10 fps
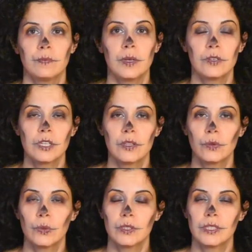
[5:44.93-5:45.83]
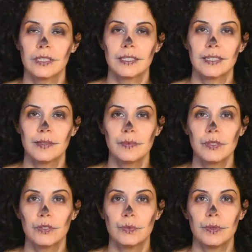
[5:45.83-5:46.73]
because I don't want any
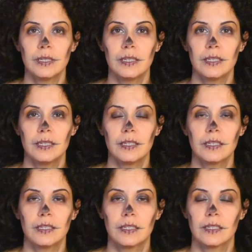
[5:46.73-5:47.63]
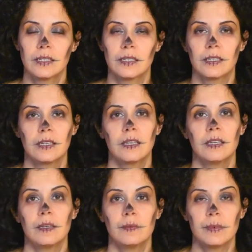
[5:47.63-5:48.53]
seams to be,
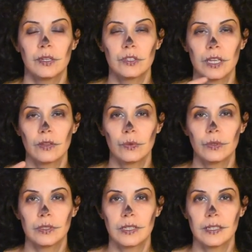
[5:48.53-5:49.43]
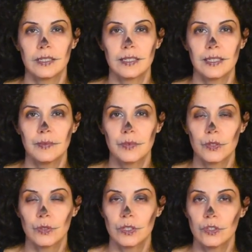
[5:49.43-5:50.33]
because I don't want any seams
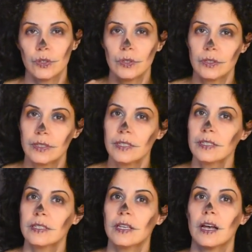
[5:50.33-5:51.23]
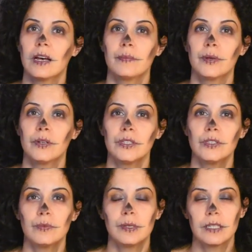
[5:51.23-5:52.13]
on the shoulders, I'm going
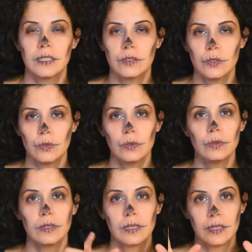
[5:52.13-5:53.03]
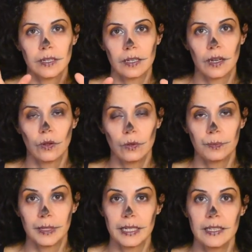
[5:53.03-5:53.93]
to make the two in a whole
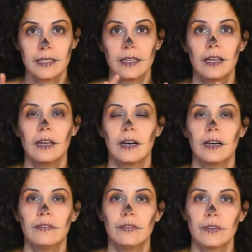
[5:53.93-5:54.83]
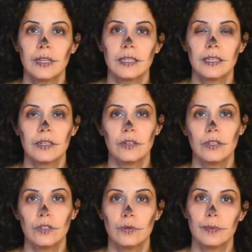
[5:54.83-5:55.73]
piece, and for that I'm
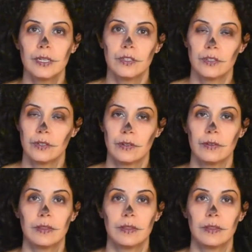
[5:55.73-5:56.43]
going to measure